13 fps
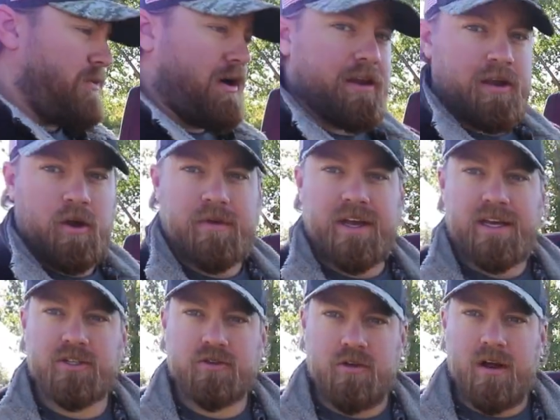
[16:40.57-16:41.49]
body
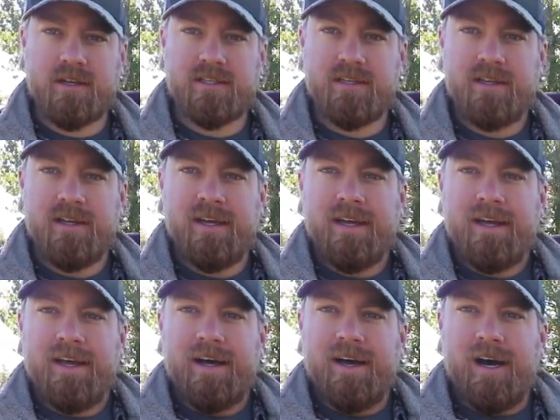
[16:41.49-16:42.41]
OBS trucks.
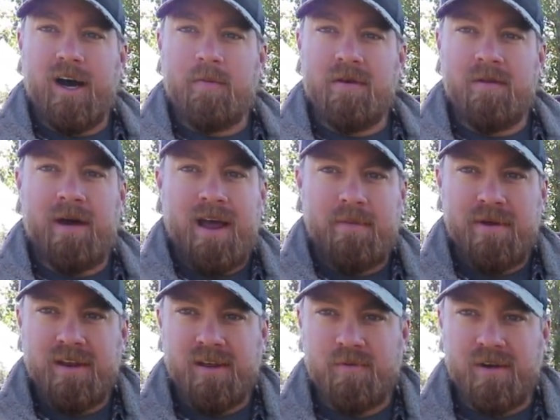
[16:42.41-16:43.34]
And in my
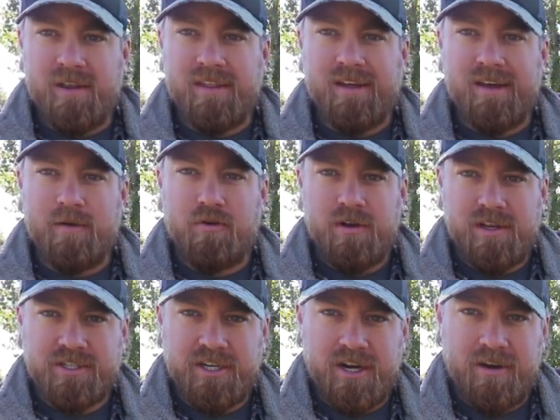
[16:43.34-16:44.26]
opinion, one of the
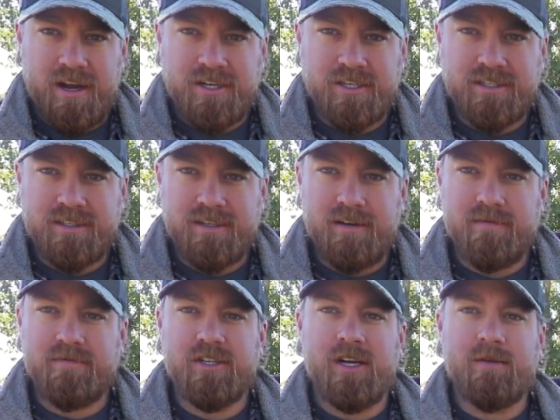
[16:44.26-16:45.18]
prettiest generations
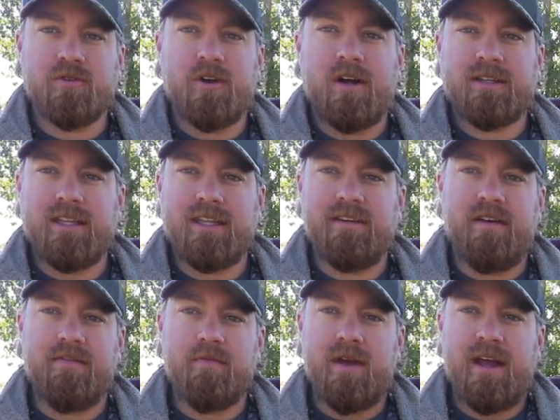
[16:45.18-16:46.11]
of GM truck that they've
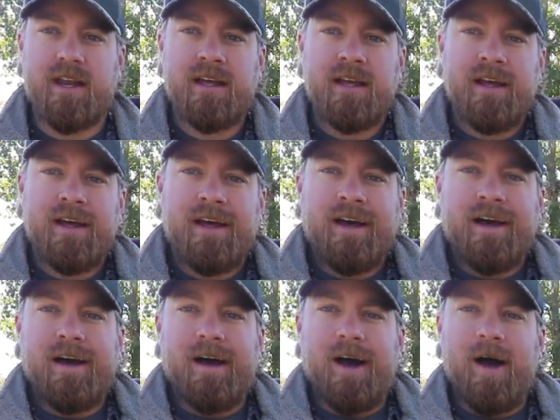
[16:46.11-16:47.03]
ever made.
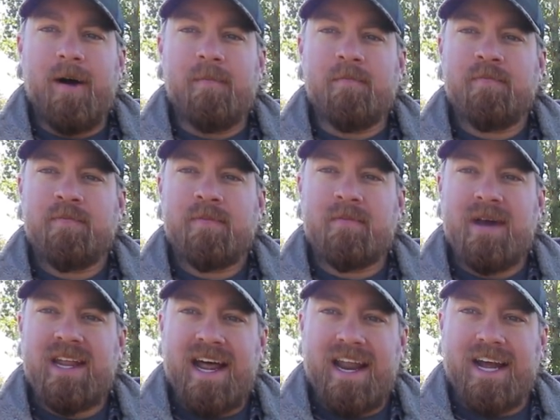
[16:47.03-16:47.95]

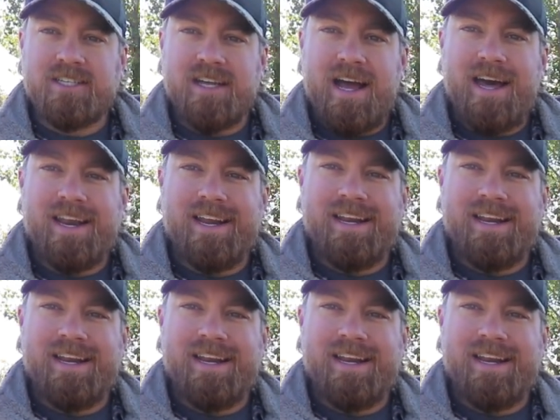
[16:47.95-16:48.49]
My dad actually had a